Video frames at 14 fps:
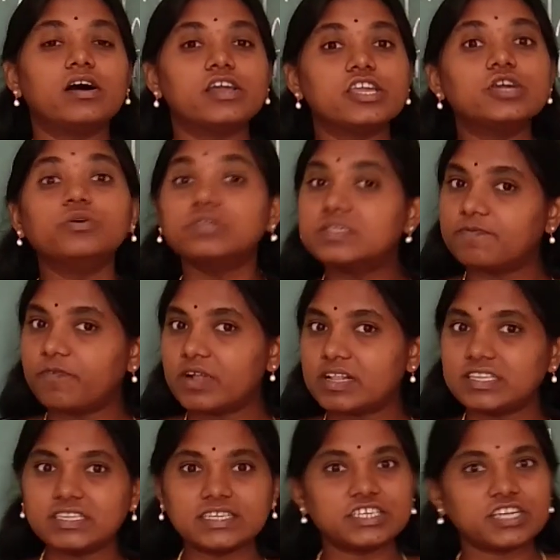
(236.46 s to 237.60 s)

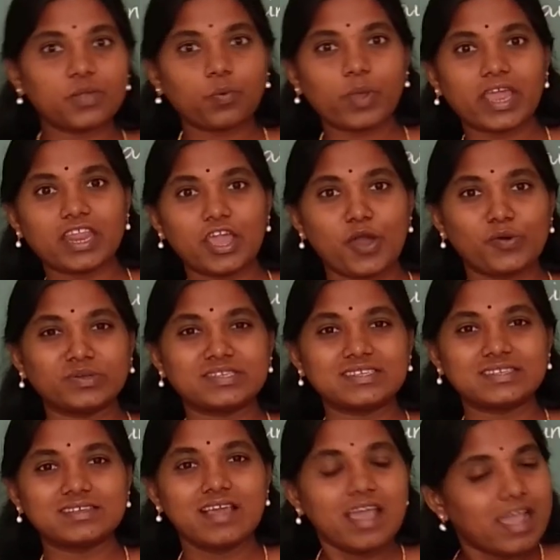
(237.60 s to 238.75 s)
useful teaching videos?
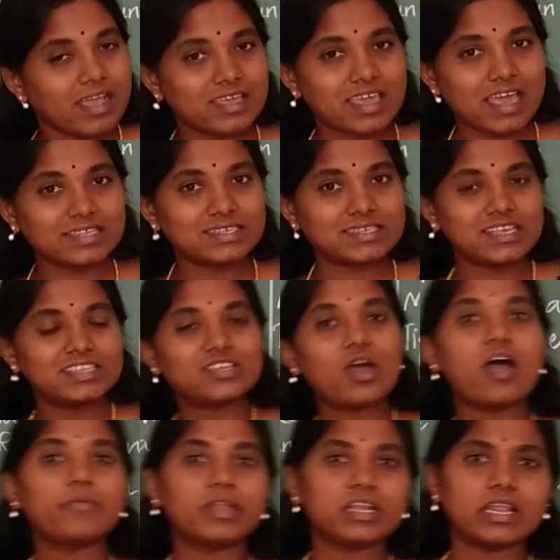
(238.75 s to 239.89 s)
Yes, so how many